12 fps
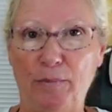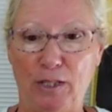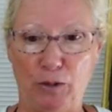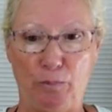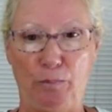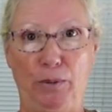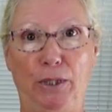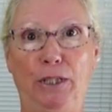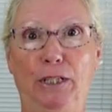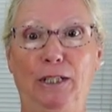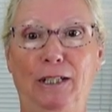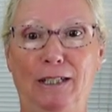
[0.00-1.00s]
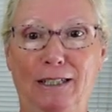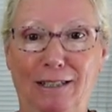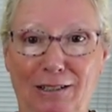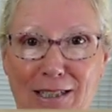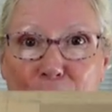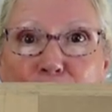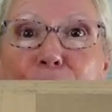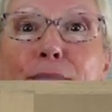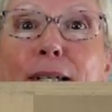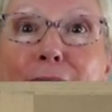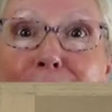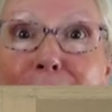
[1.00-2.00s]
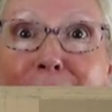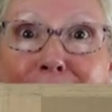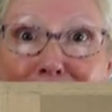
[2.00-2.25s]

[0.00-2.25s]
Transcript: it's big. You see how big this